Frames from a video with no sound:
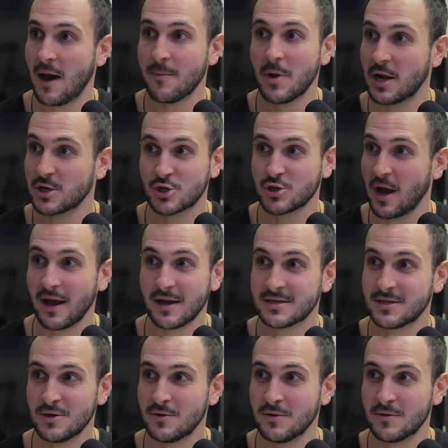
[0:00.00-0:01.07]
I'm not trying
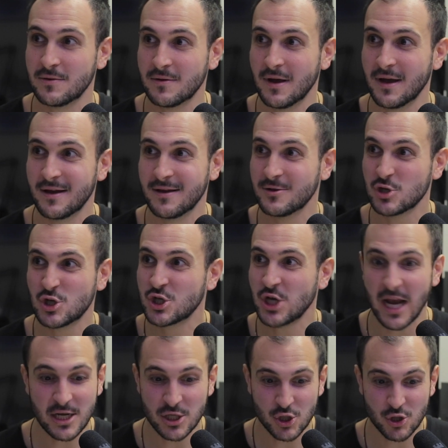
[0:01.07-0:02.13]
to
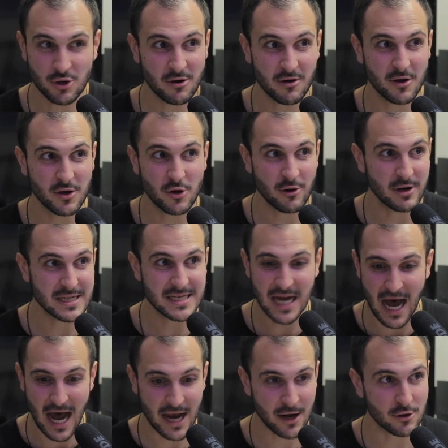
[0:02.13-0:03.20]
change your
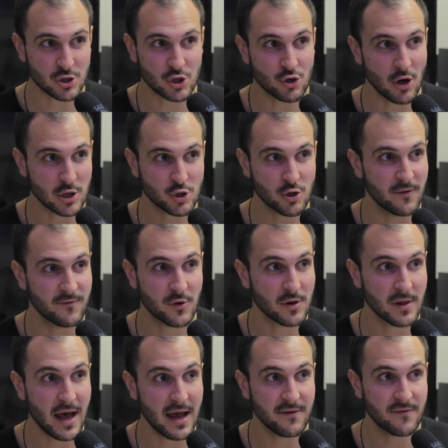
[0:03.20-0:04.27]
entire structure of
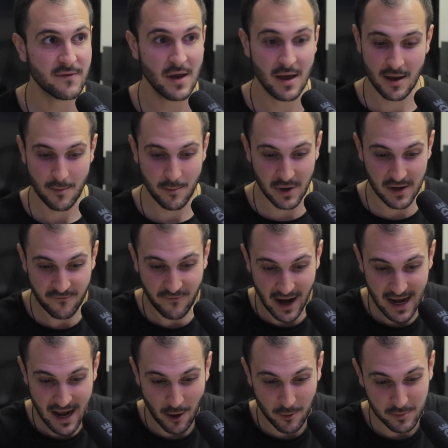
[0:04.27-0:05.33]
your life, but if
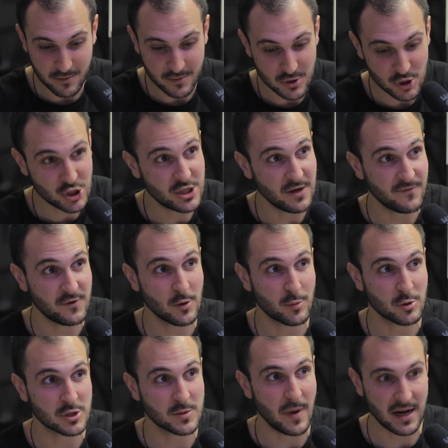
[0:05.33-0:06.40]
I help shift your
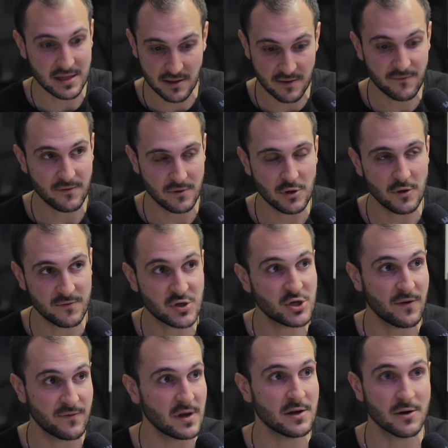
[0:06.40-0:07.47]
perspective, you've
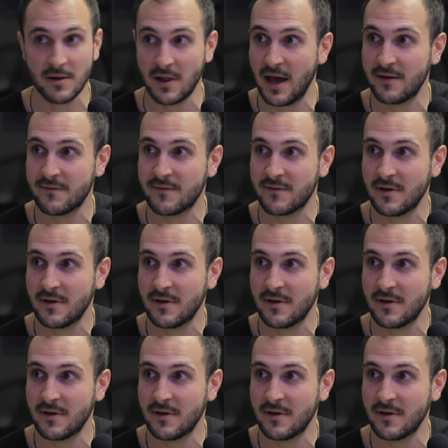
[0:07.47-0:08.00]
shifted your life.